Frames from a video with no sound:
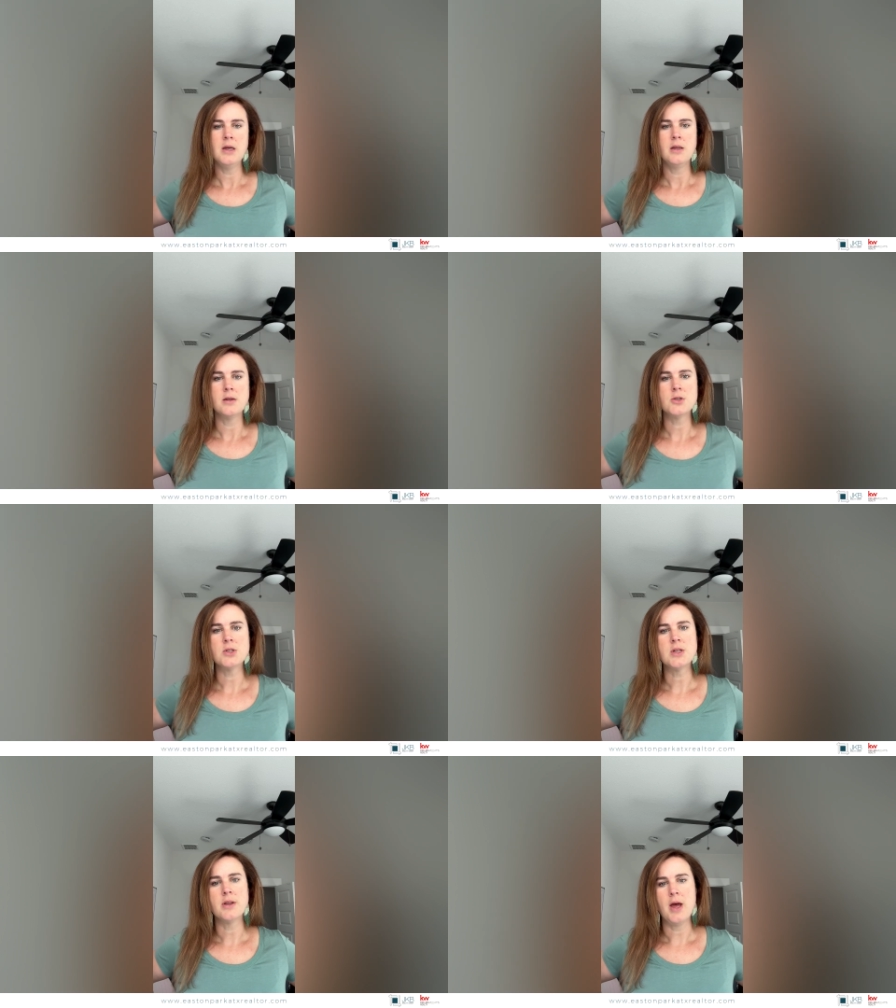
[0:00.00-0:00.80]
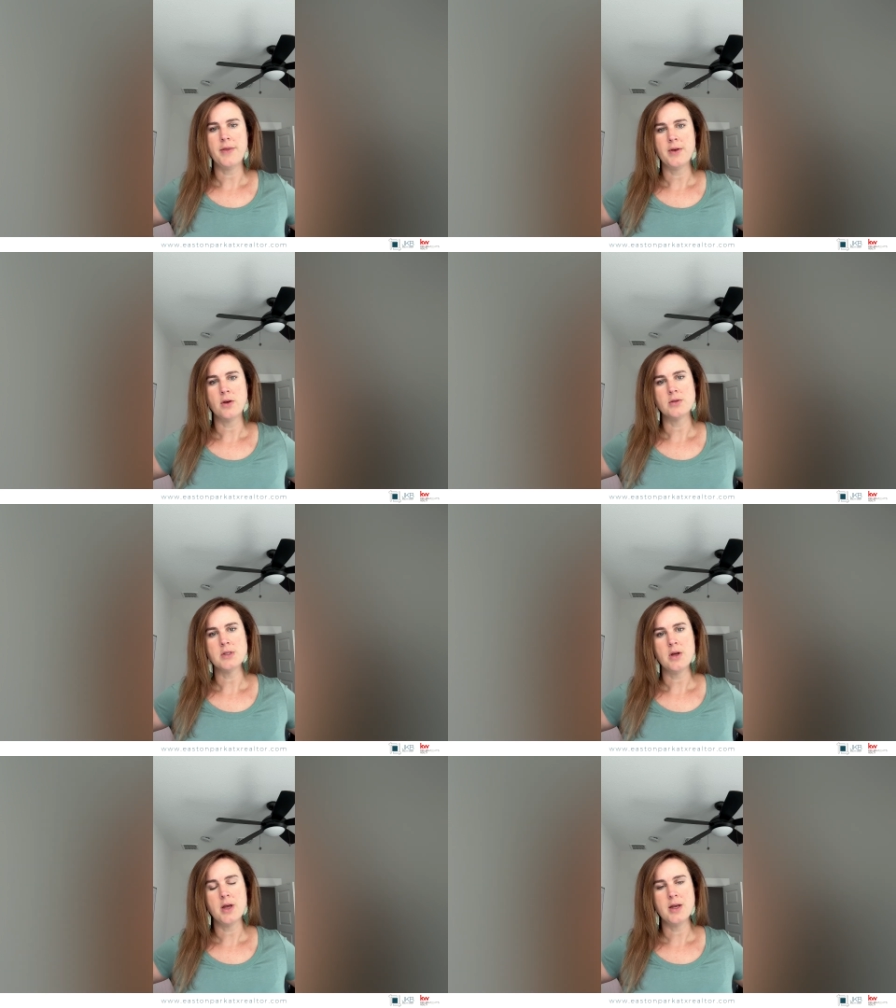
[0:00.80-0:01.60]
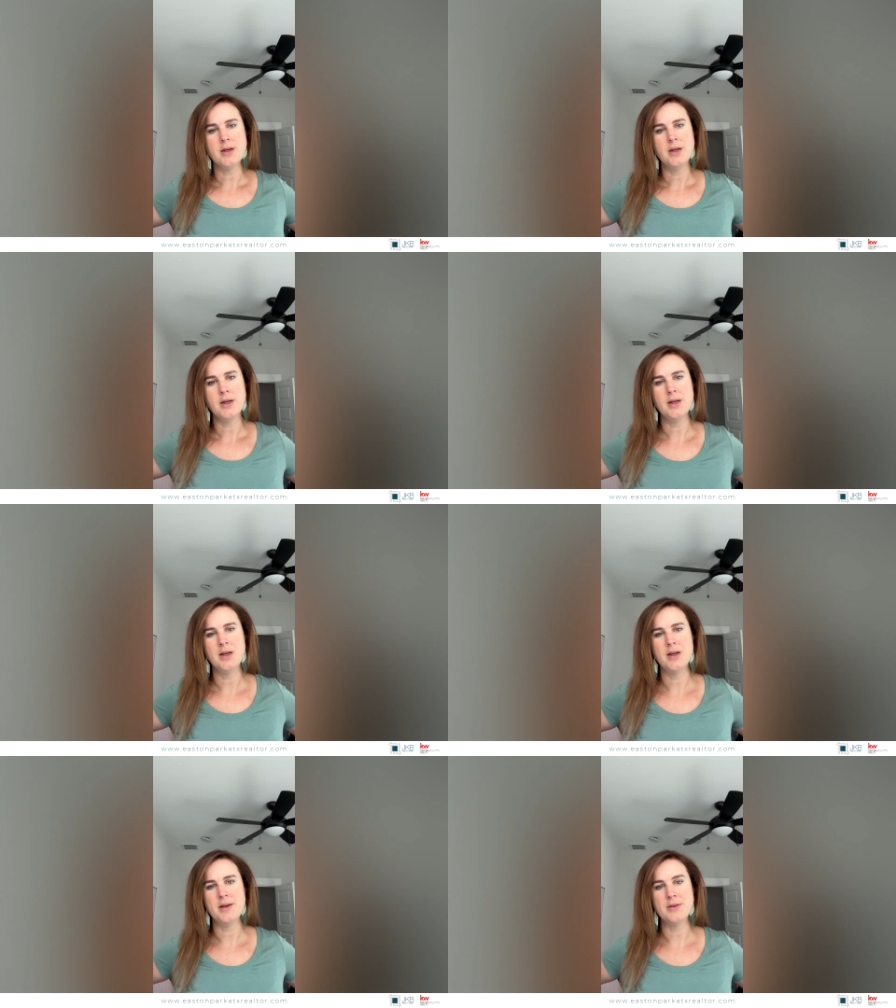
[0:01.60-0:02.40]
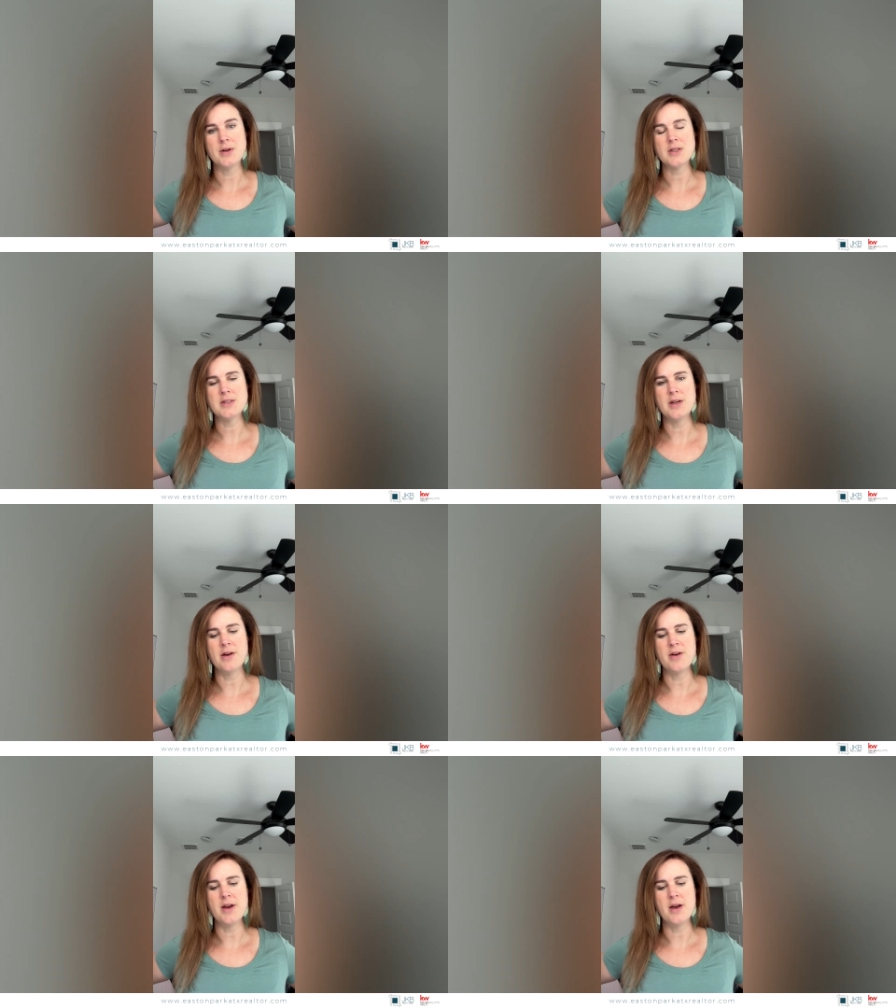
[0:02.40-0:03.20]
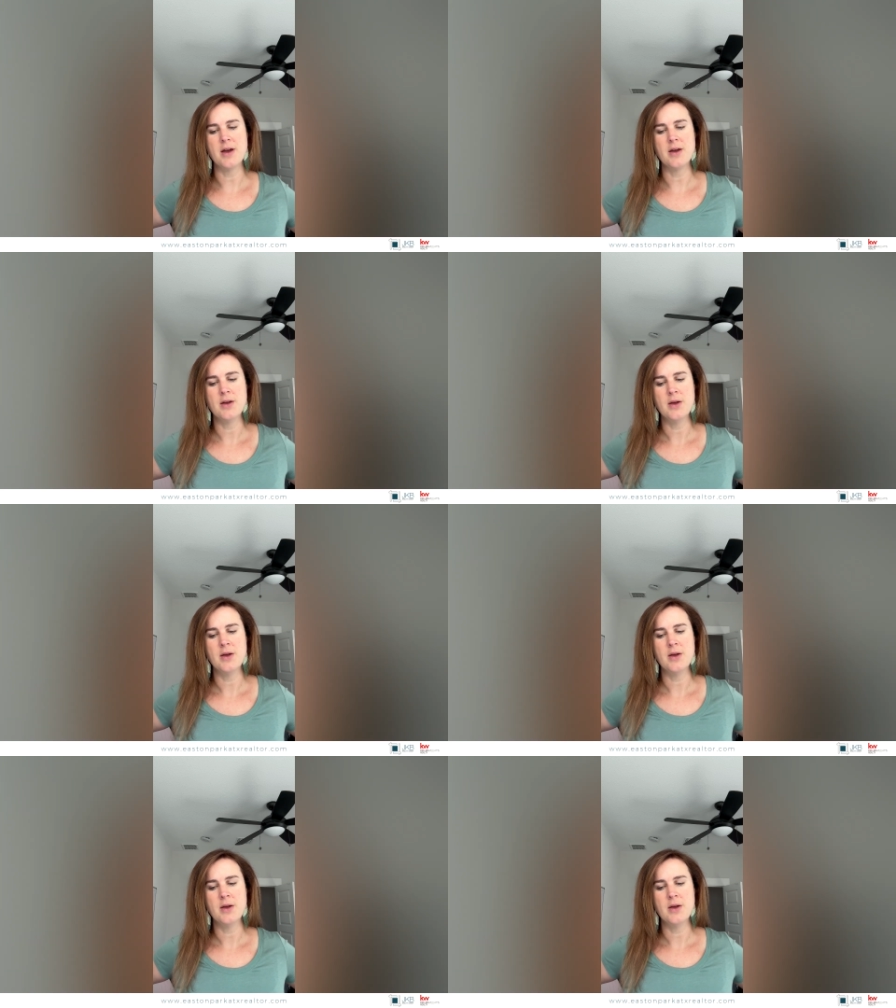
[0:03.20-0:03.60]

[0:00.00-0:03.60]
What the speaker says: There's just a lot that goes on in the Austin area